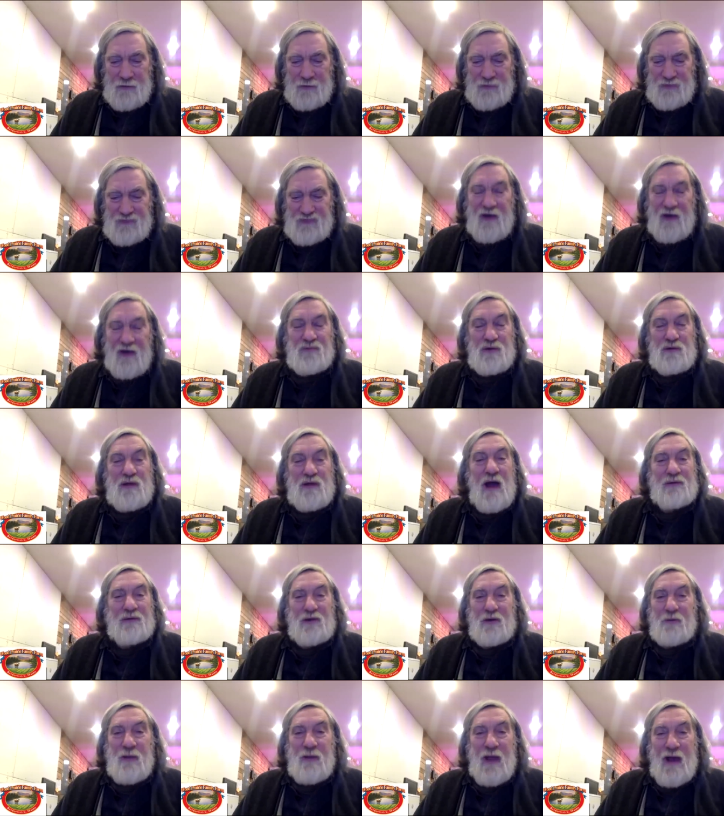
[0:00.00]
uh,
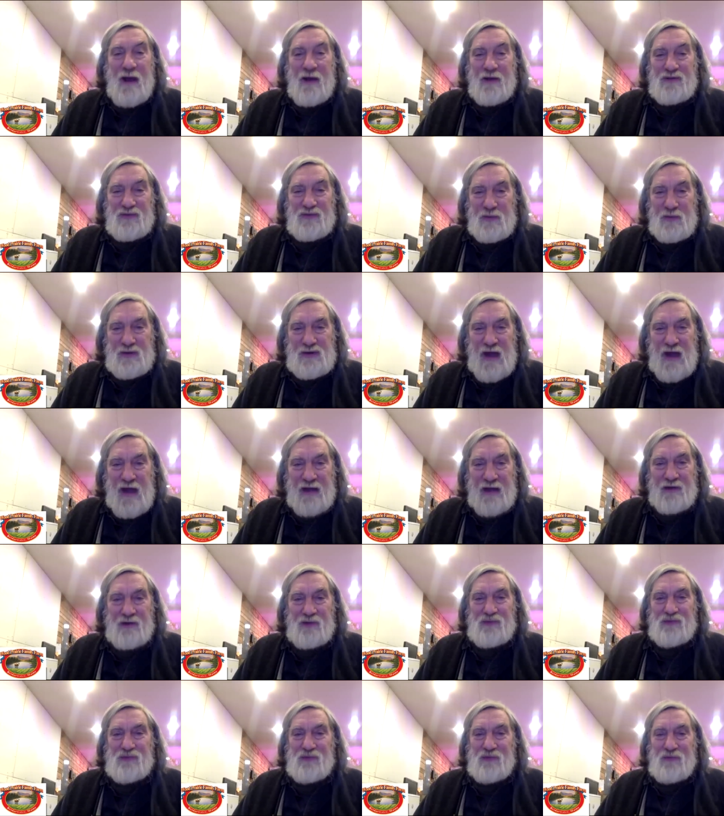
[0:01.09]
several hundred pounds of
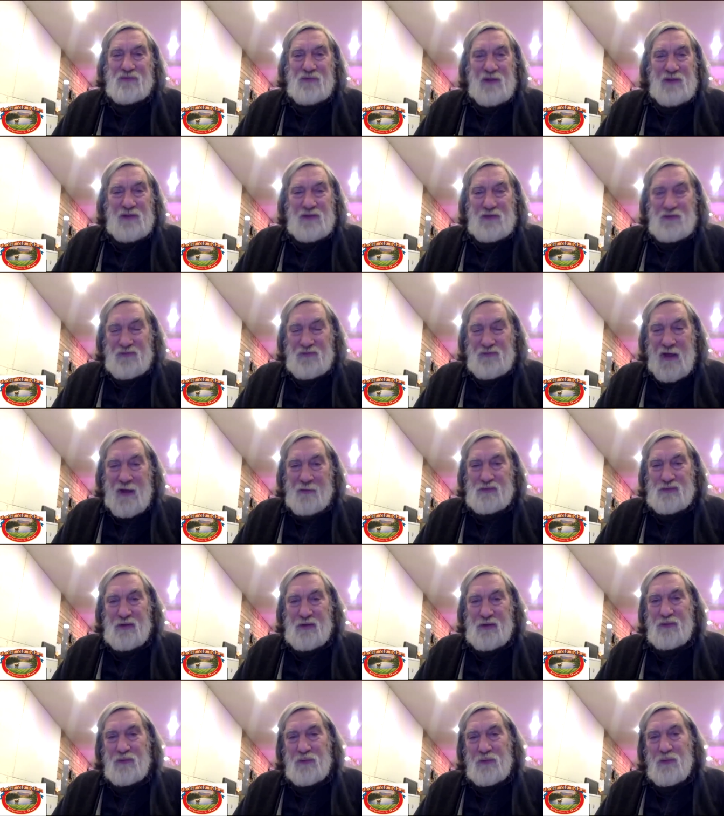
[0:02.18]
potatoes to feed
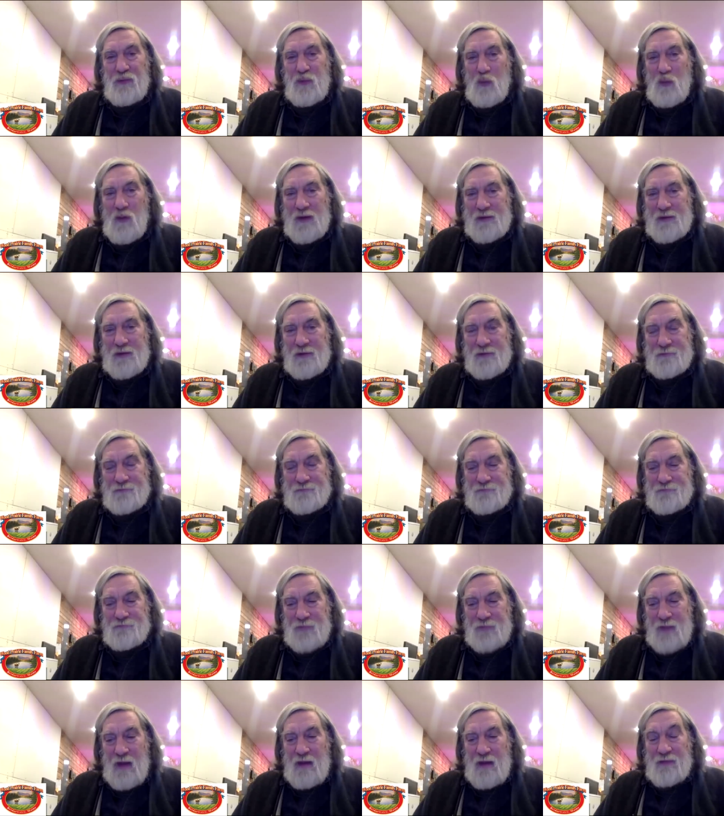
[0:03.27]
the family through the
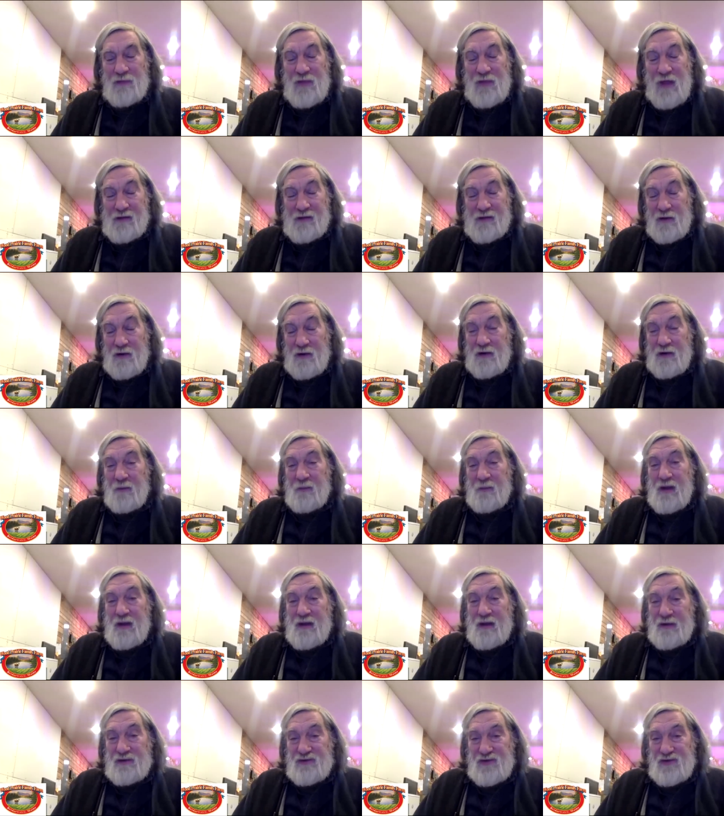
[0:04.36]
winter, then
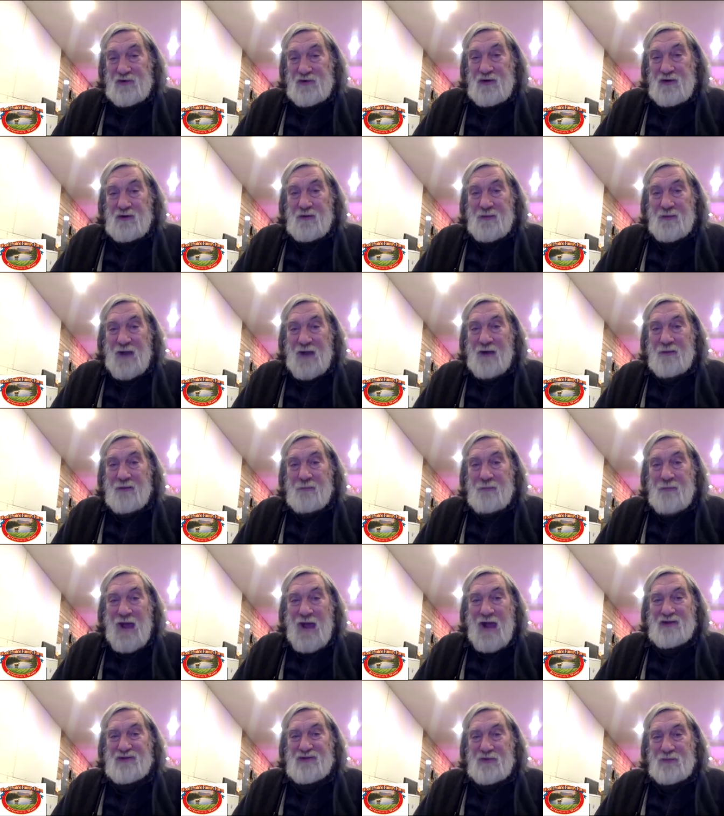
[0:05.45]
you're going to be concerned
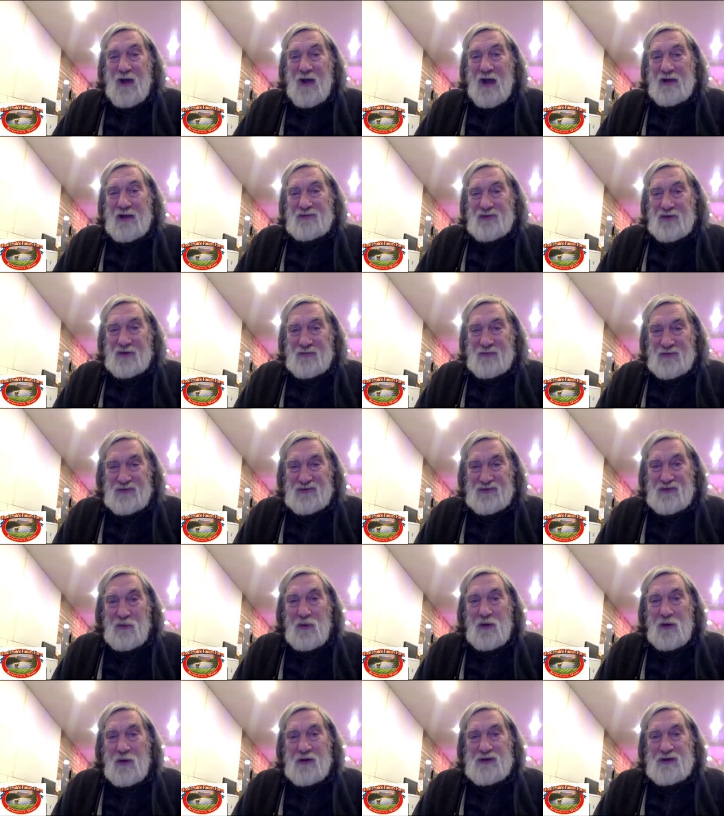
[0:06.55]
about
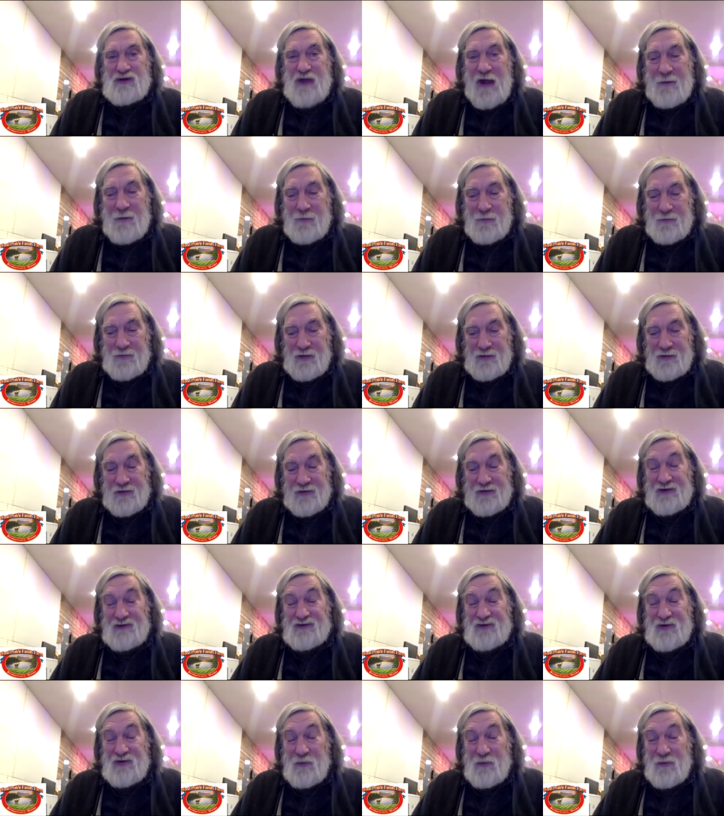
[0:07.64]
maximizing the storage
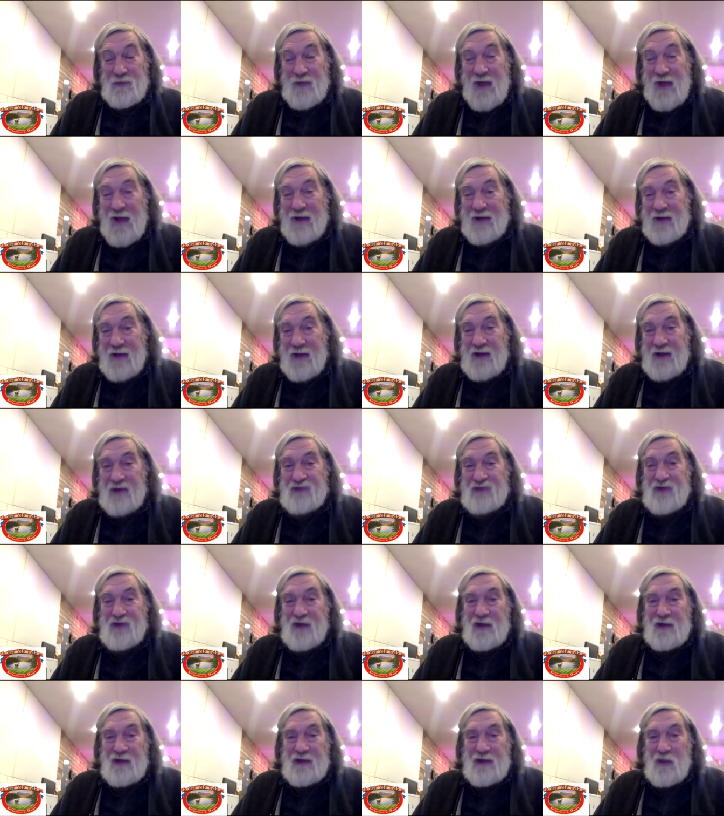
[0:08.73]
capability. So in
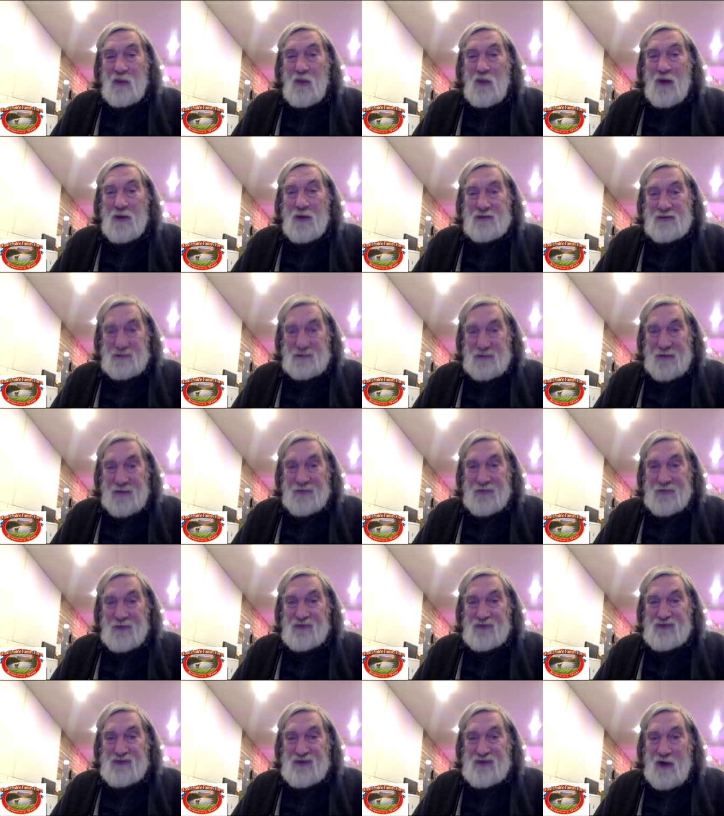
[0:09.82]
that case, you want
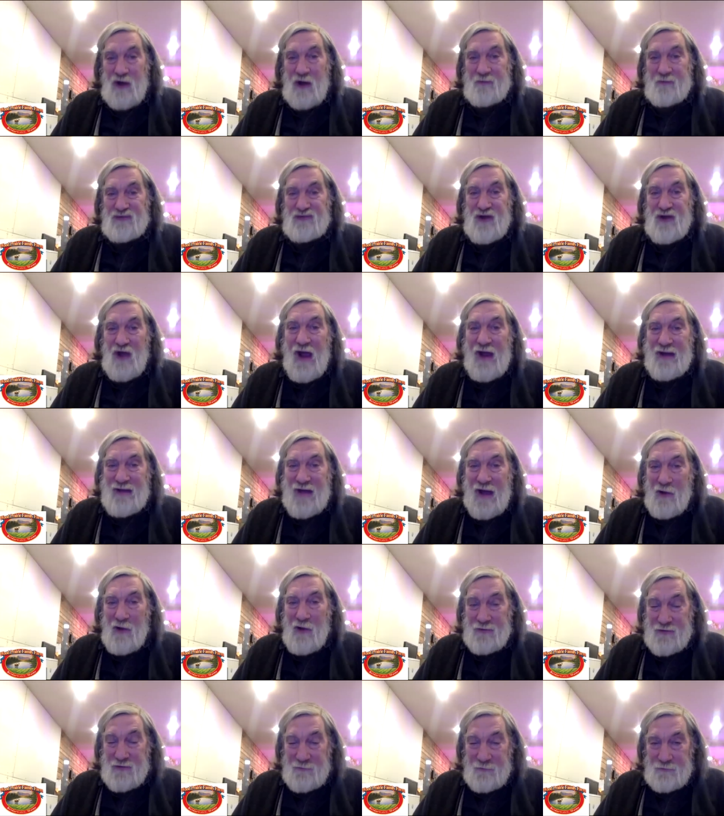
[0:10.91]
to let those tops
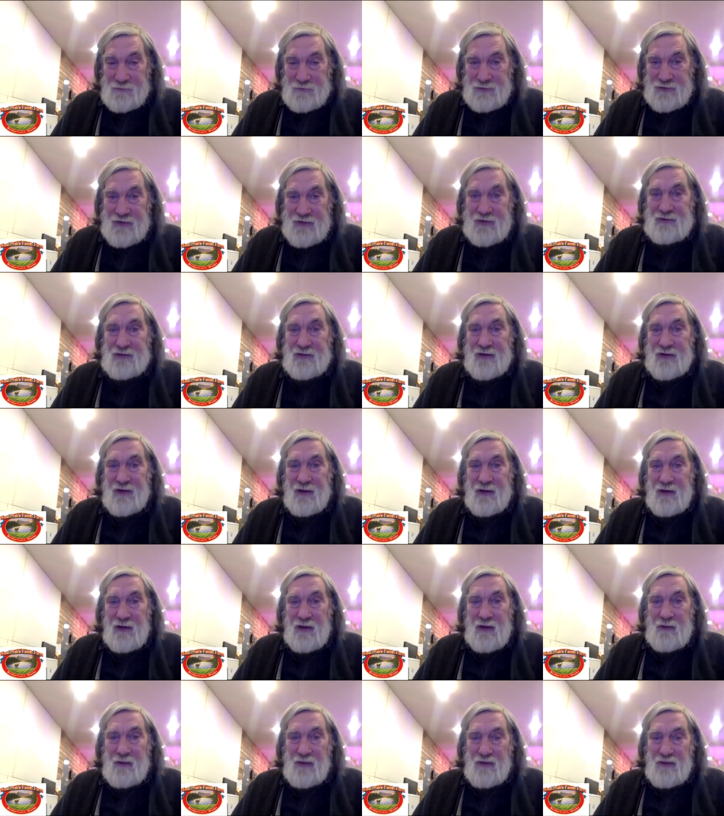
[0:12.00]
die down
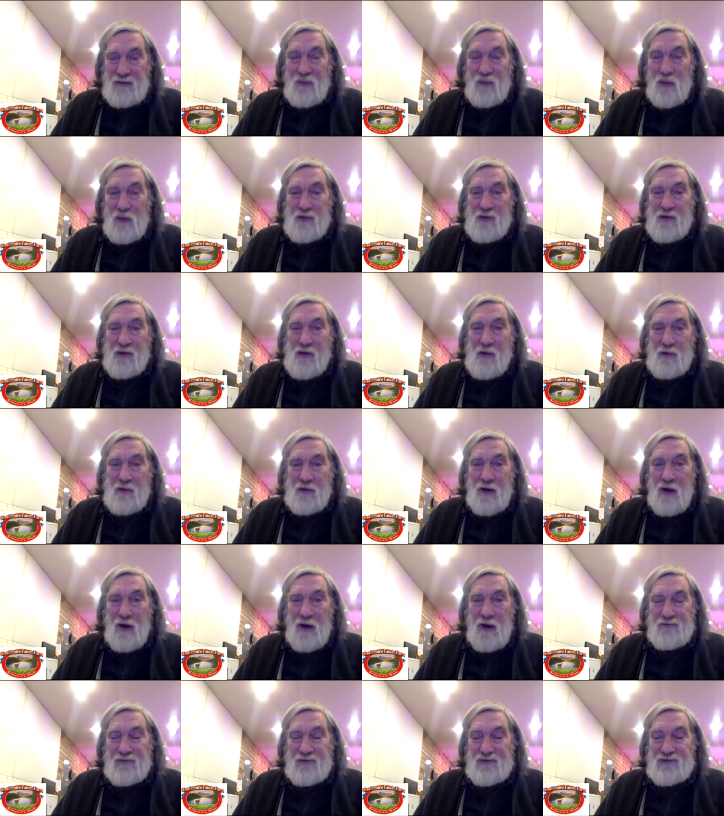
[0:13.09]
completely before
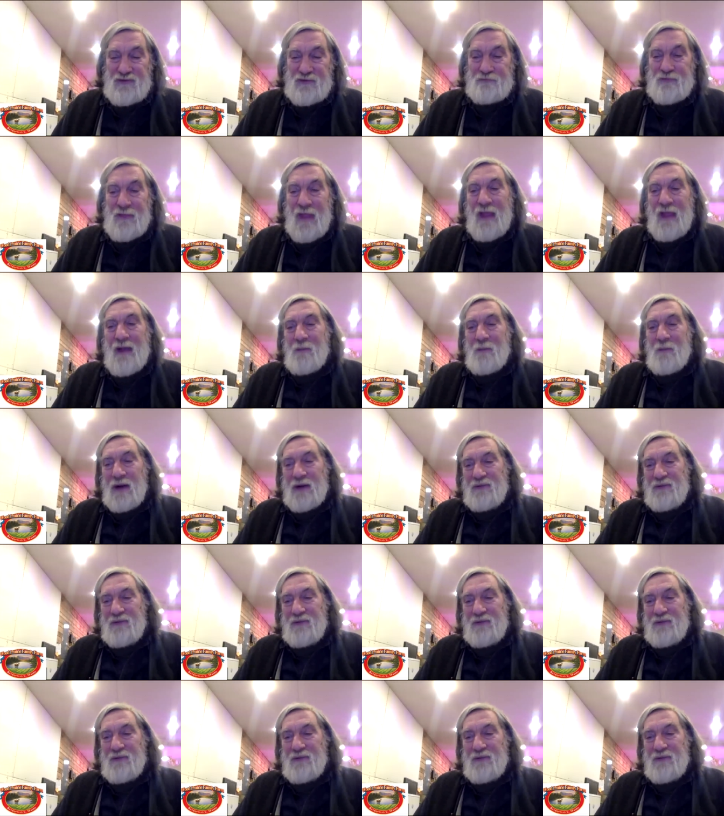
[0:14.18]
you go to harvest.